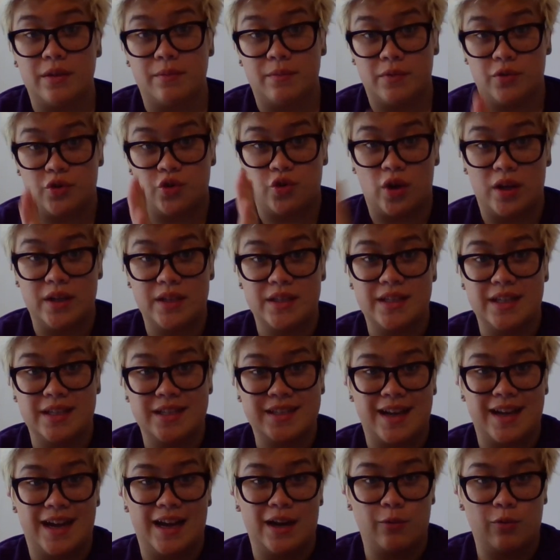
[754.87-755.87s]
Trust the
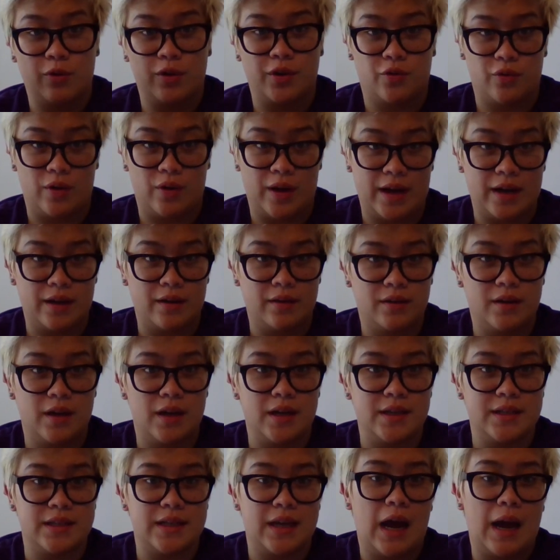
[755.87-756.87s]
Skyward grade,
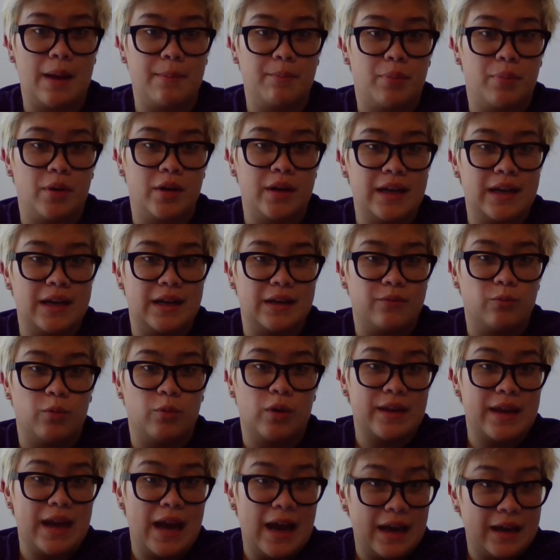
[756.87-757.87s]
because I'm putting it in
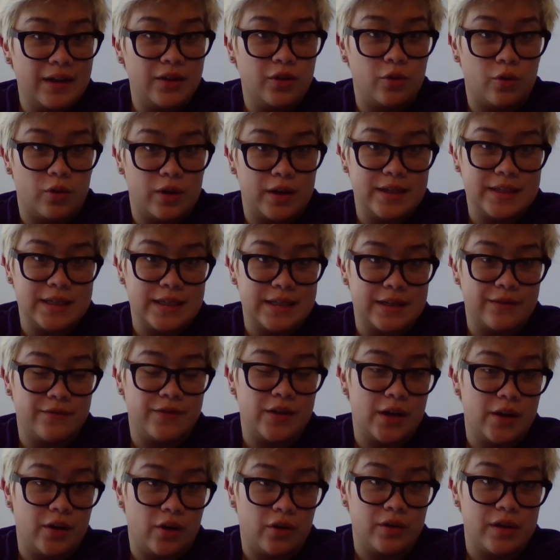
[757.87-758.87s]
with categories as I've
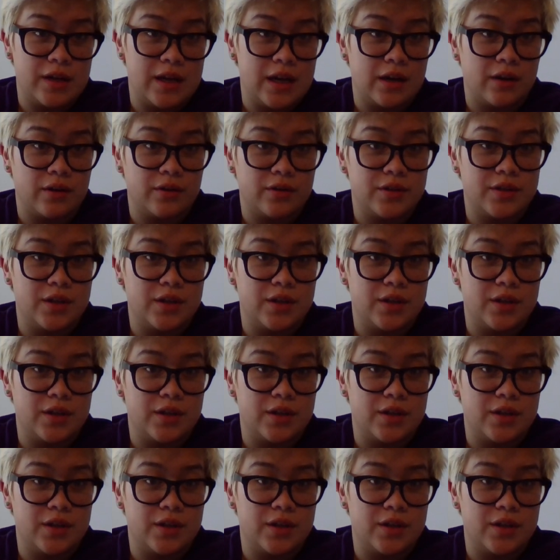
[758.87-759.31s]
done all year.